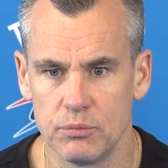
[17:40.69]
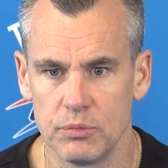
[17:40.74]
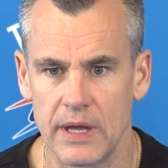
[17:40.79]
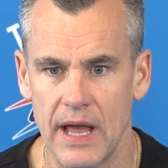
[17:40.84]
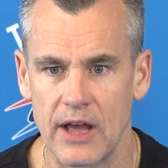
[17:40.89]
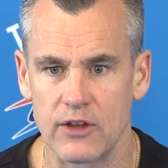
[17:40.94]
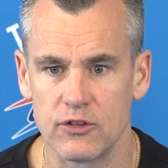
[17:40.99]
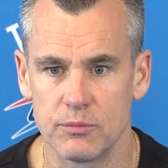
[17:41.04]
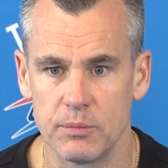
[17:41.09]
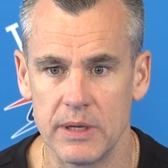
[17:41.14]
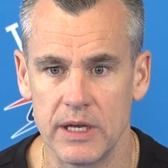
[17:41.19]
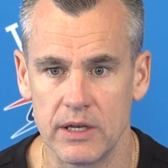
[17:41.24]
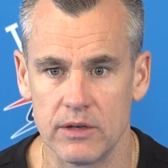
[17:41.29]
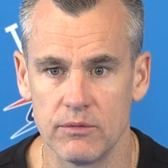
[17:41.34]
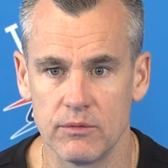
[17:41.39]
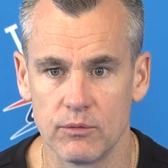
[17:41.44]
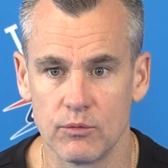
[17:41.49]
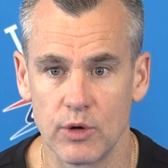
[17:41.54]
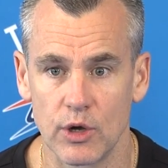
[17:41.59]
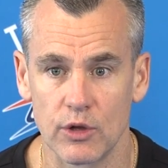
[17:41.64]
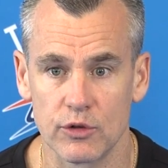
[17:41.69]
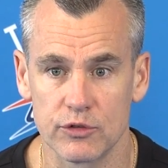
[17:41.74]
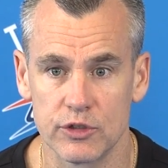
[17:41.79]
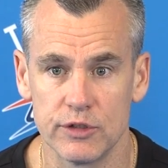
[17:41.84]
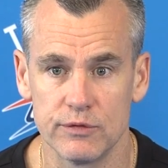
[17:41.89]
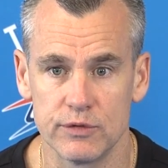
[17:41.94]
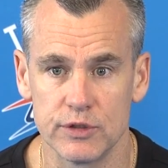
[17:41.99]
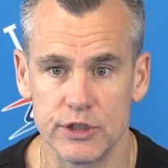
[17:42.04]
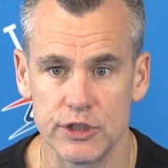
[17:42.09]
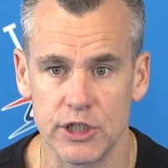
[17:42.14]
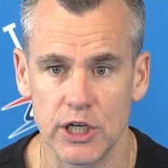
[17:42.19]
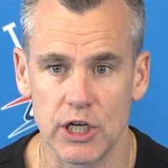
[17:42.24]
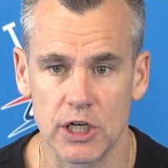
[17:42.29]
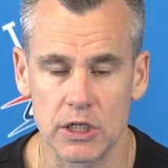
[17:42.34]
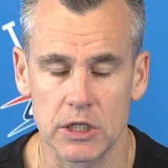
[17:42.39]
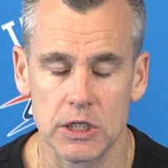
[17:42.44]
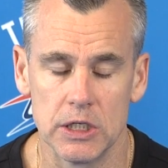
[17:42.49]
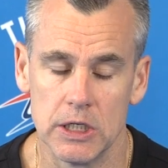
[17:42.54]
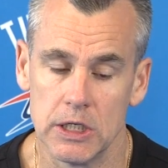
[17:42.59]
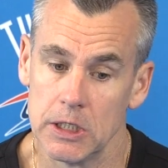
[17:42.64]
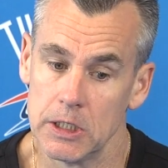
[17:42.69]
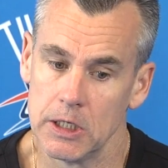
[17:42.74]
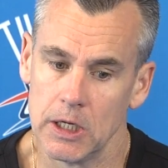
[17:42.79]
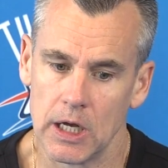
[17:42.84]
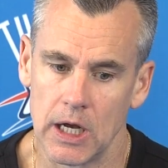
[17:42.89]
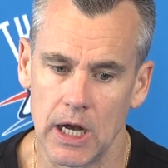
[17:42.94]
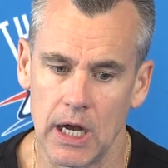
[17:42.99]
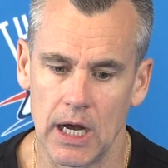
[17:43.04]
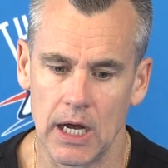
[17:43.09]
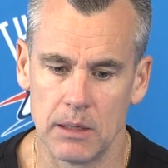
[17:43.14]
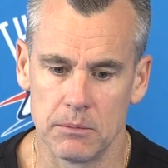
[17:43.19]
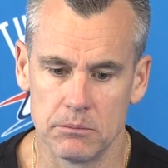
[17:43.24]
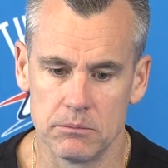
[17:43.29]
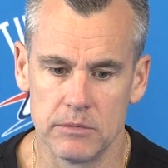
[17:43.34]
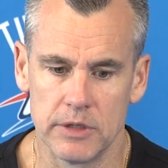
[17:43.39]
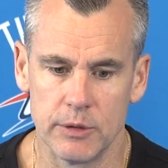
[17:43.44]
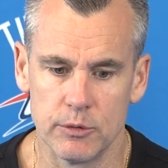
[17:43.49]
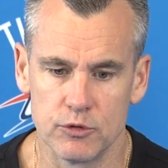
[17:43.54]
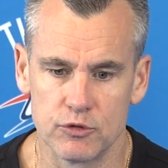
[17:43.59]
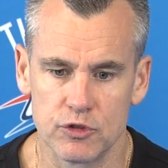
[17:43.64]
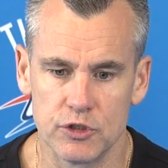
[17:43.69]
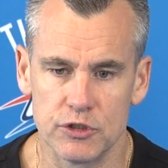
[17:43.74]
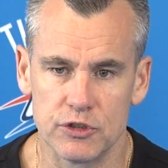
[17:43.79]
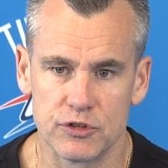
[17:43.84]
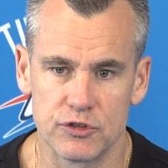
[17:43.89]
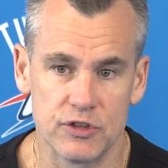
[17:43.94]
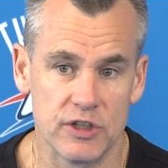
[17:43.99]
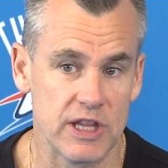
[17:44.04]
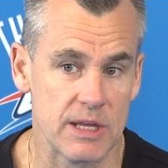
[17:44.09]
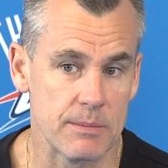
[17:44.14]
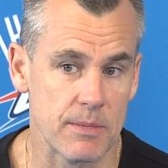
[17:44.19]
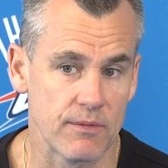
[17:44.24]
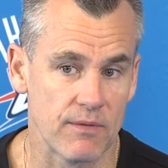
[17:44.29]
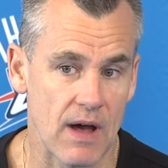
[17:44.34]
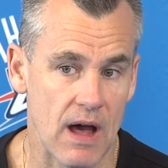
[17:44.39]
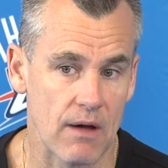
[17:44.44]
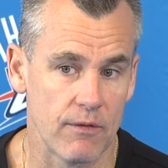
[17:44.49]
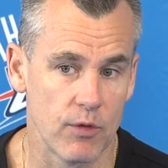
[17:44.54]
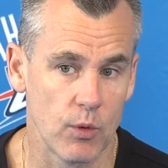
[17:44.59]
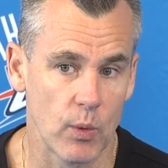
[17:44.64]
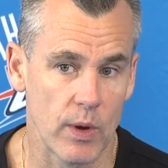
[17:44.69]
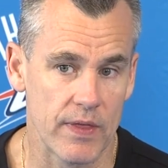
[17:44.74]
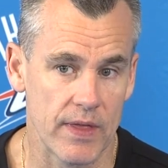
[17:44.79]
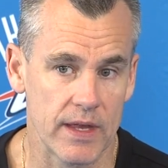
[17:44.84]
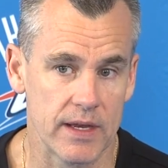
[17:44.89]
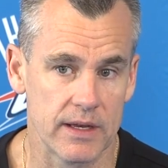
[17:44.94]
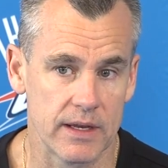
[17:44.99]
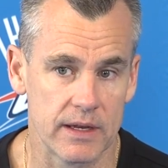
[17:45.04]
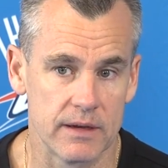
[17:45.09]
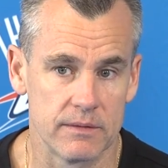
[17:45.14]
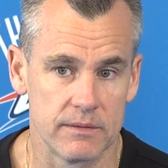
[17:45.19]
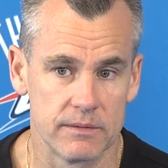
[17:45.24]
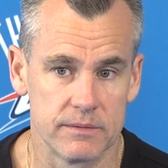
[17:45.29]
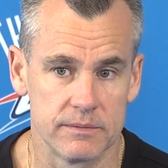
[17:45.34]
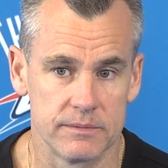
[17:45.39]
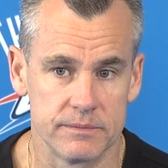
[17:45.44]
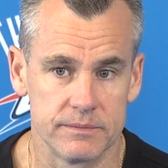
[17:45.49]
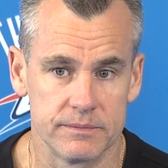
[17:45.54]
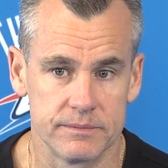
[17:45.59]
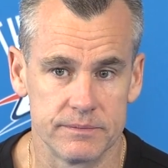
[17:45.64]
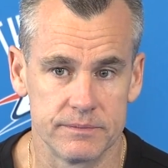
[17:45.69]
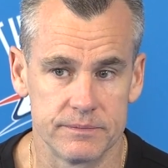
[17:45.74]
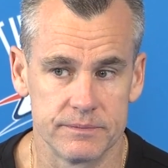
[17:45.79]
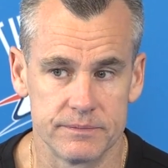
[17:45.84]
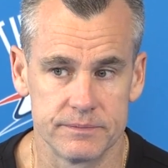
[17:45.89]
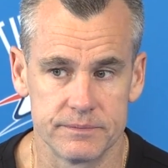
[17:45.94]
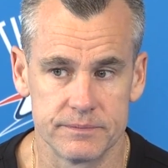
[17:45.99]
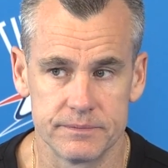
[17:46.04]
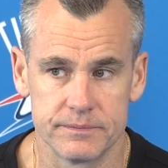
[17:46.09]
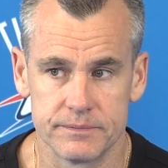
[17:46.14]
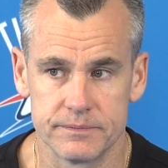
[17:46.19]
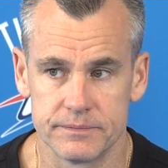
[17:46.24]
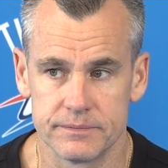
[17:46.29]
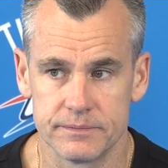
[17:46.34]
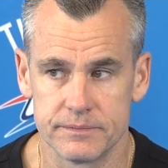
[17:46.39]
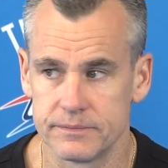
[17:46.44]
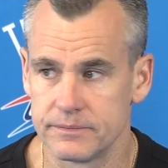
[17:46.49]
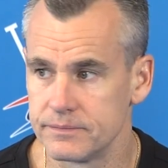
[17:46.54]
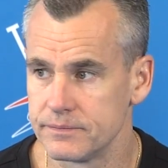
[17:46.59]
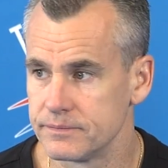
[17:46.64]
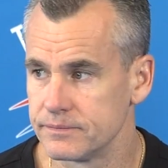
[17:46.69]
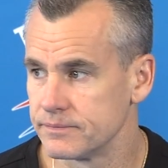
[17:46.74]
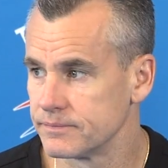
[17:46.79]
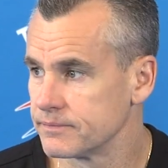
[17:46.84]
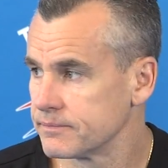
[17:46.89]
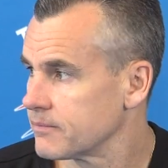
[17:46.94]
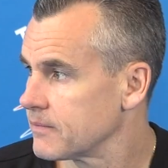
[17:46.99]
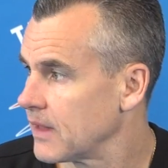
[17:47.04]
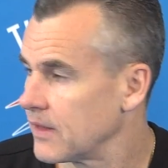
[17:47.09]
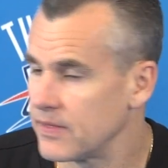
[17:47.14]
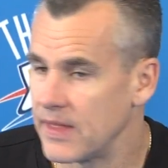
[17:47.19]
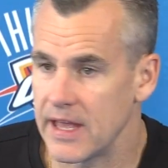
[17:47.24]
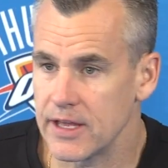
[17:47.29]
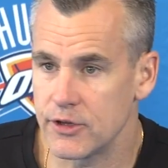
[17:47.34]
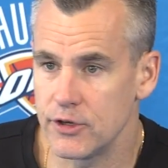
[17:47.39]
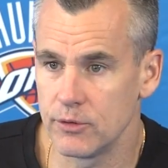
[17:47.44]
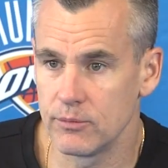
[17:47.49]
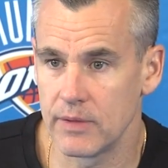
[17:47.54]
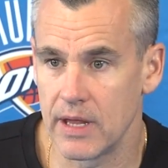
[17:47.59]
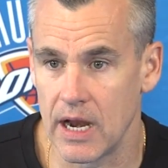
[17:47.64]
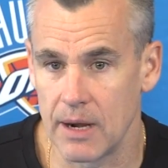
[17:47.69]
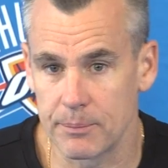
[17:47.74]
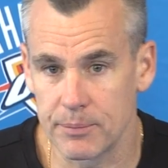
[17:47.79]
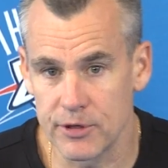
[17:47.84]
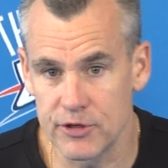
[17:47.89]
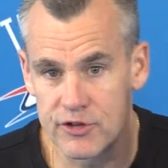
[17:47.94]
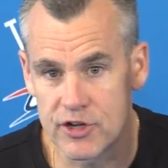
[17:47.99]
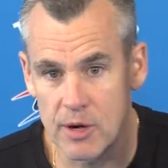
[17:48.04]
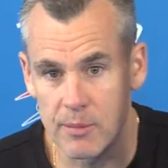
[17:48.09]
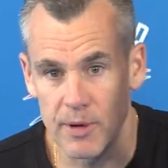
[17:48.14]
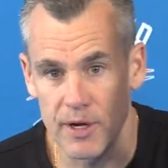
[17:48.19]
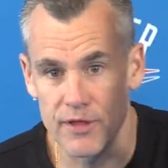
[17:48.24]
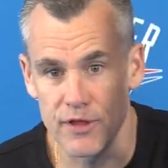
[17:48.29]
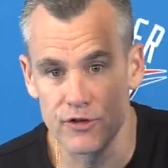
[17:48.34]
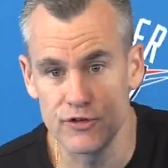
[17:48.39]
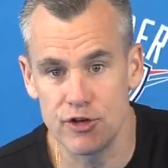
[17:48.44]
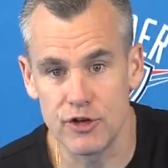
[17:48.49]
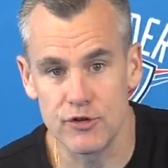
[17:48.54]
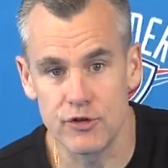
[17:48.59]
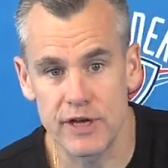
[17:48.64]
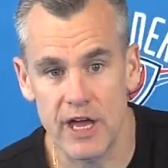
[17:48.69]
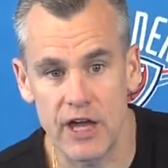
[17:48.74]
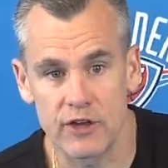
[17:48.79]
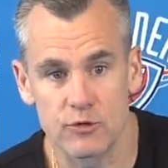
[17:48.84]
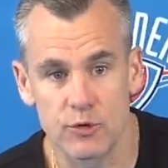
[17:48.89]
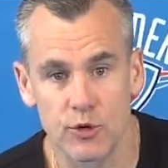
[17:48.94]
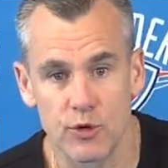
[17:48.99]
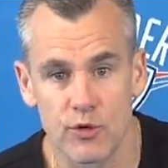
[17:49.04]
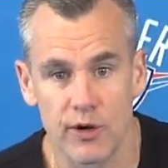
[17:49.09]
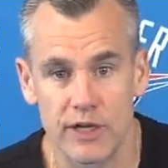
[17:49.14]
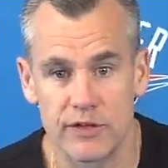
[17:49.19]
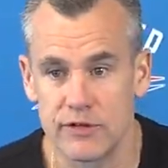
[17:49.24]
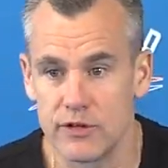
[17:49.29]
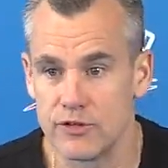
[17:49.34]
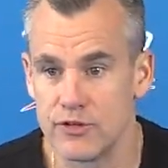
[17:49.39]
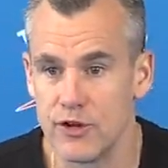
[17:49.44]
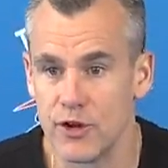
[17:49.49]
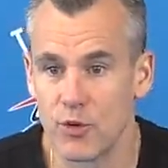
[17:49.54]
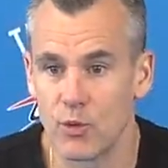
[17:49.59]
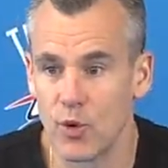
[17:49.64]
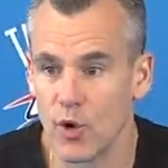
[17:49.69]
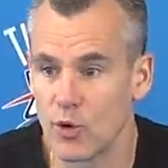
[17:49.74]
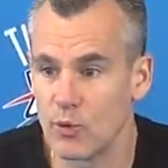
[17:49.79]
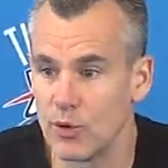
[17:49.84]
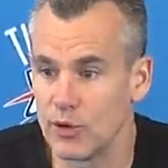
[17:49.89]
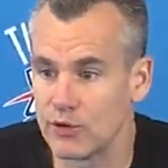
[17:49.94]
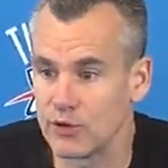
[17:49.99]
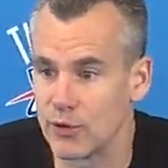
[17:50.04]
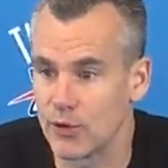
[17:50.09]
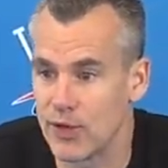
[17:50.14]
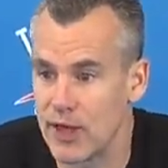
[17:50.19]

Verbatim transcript: guys being relatively young, um, it was good to see them evolve the way they did. Thanks, Coach. Thank you. I appreciate everybody this year. You guys were great this year to work with, so